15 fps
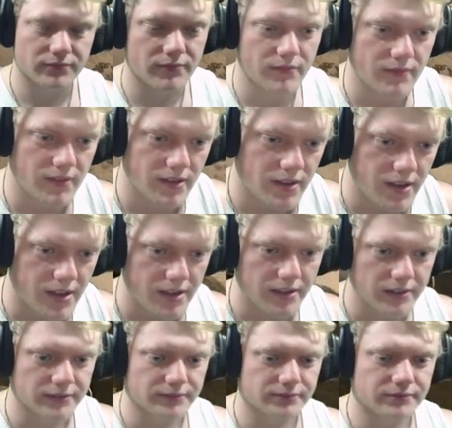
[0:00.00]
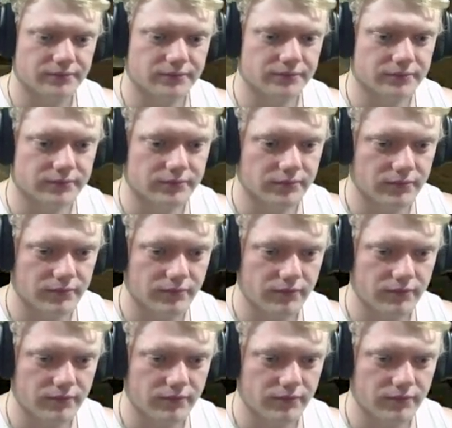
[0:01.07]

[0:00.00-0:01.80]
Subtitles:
No one is speaking in this clip.